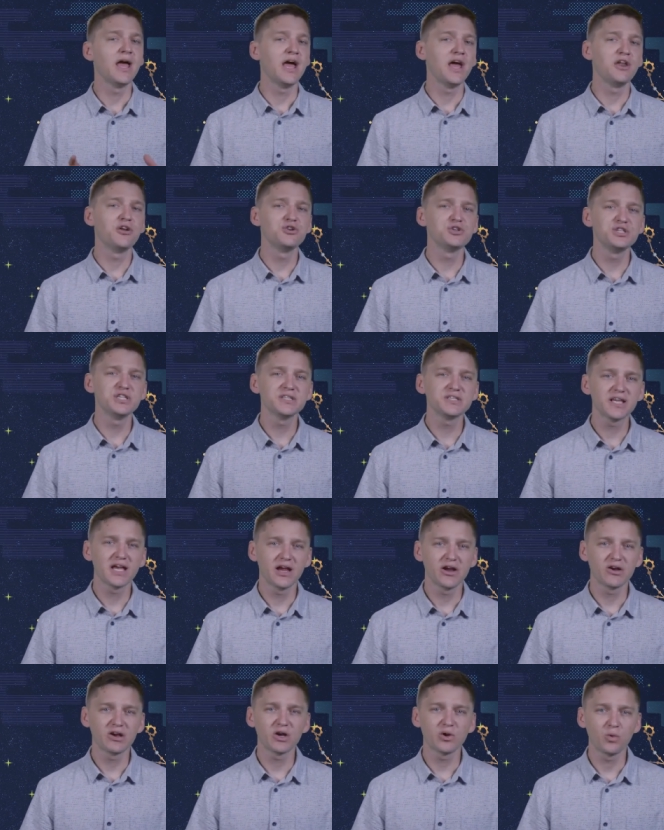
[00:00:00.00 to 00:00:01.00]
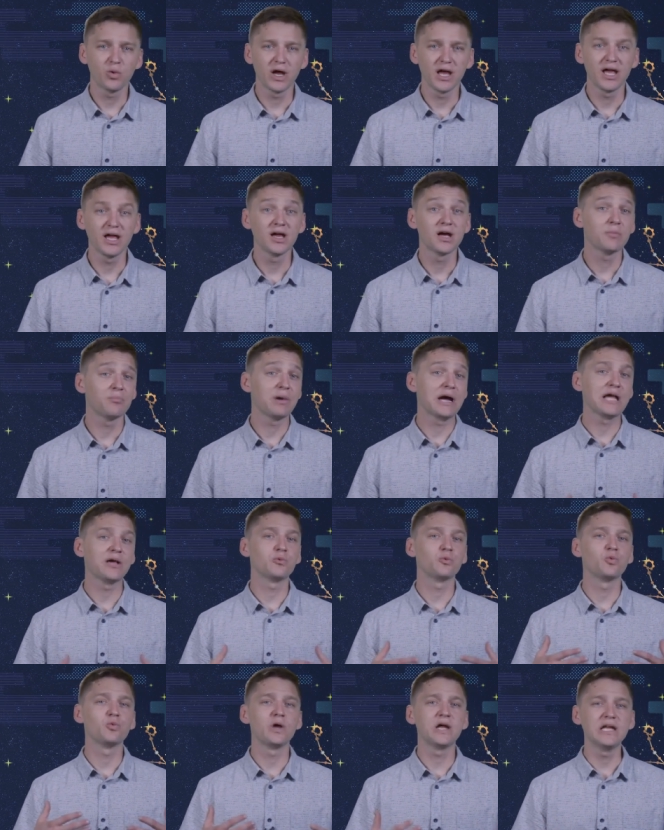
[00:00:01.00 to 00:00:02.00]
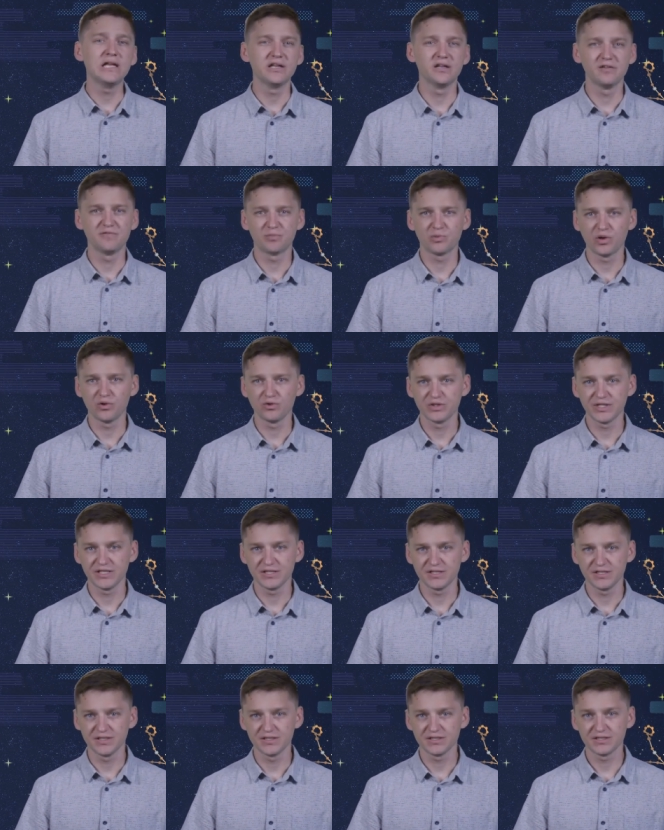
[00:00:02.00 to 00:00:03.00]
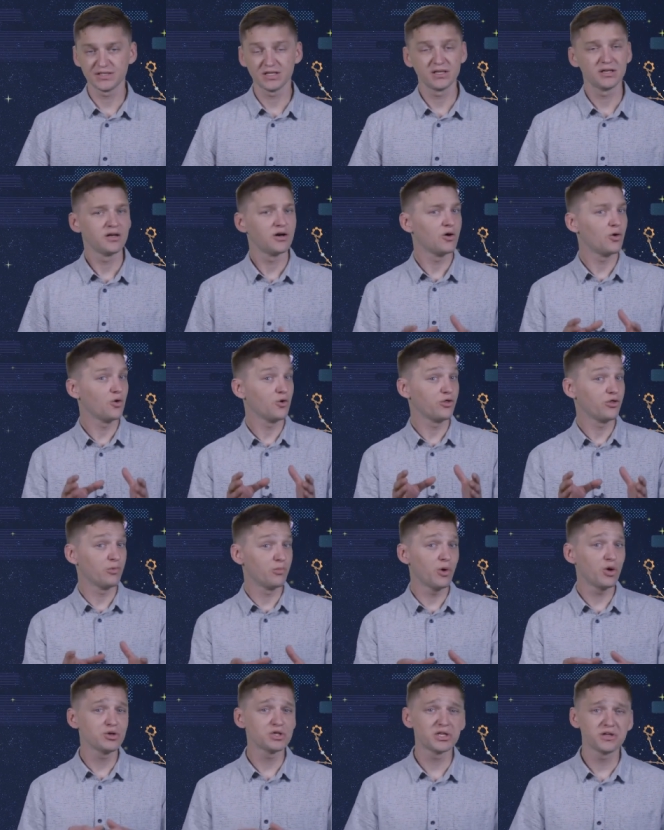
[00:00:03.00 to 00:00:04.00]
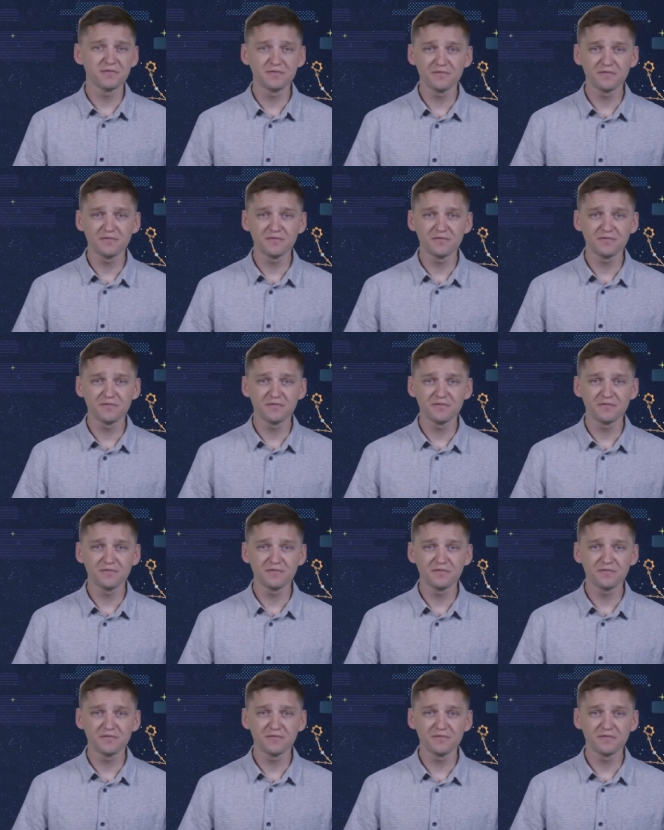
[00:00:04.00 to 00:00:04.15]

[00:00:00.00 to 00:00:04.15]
energy is carried away by radiative processes, the motion